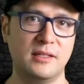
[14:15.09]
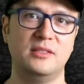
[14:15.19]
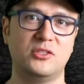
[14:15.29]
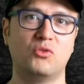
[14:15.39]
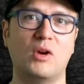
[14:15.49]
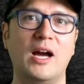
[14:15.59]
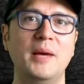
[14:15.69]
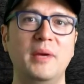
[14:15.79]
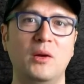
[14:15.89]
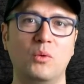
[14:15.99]

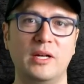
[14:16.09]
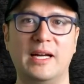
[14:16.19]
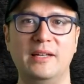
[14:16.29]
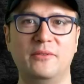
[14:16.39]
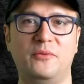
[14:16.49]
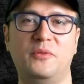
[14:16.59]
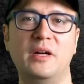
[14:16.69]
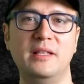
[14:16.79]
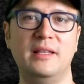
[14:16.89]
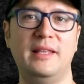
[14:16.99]
describing what kind of
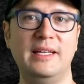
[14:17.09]
fun